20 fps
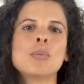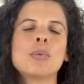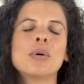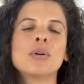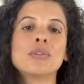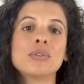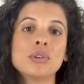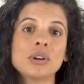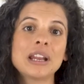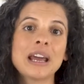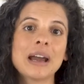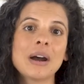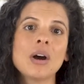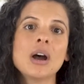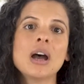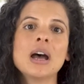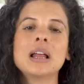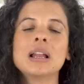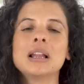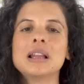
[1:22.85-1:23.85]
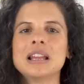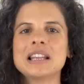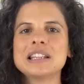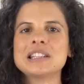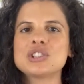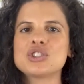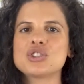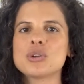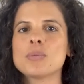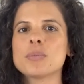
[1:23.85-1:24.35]
But for now,
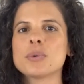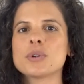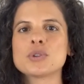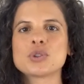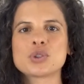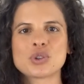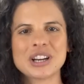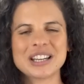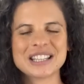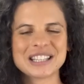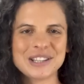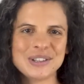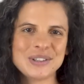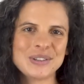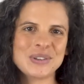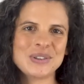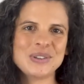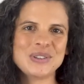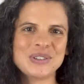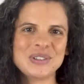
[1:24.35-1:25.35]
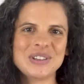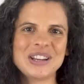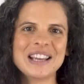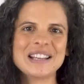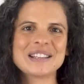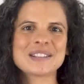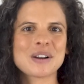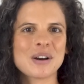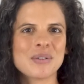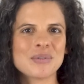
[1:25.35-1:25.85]
let's jump straight into
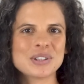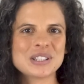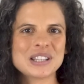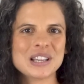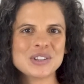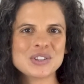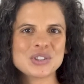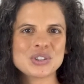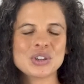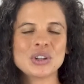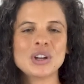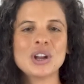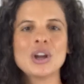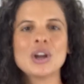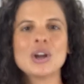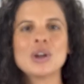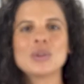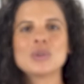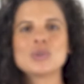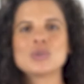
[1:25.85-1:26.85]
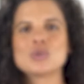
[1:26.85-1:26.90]
today's conversation the